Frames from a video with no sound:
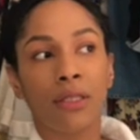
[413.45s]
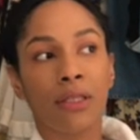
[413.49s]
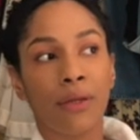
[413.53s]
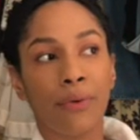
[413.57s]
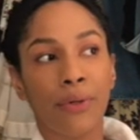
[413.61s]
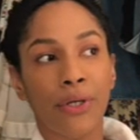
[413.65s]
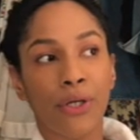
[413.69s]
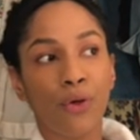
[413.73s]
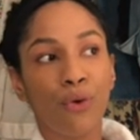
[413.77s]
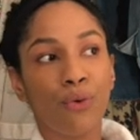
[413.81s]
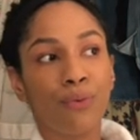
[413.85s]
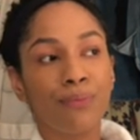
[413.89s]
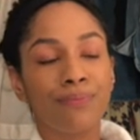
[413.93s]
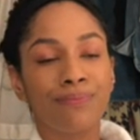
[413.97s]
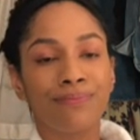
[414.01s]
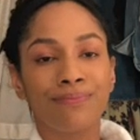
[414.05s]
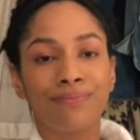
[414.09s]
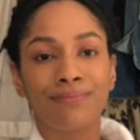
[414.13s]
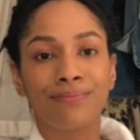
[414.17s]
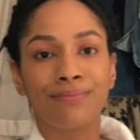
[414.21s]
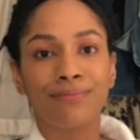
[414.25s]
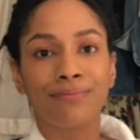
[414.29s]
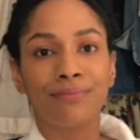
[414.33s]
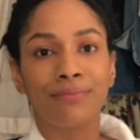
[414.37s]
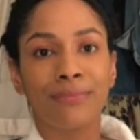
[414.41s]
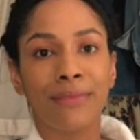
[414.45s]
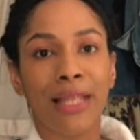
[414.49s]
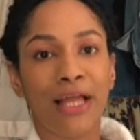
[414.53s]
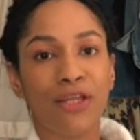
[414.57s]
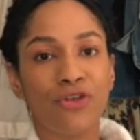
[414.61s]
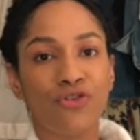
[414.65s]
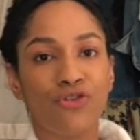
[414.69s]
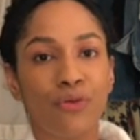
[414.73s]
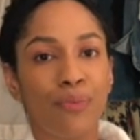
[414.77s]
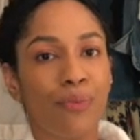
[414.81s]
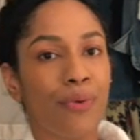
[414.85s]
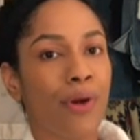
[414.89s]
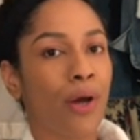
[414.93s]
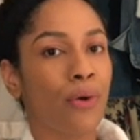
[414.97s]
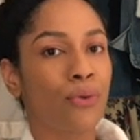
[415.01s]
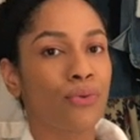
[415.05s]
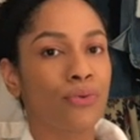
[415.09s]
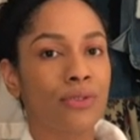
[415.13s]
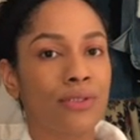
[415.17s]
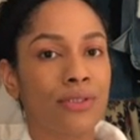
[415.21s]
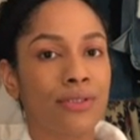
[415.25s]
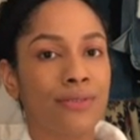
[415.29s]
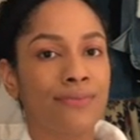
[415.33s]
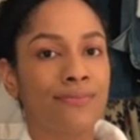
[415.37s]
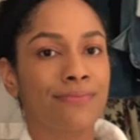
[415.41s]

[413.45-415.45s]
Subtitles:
There you go, natural brows.